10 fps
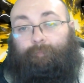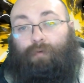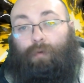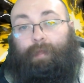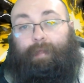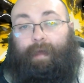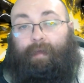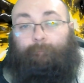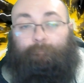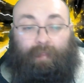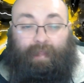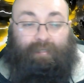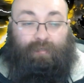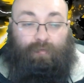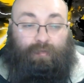from the deck.
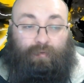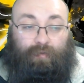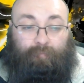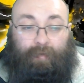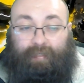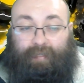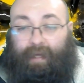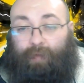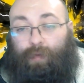That's also good because again,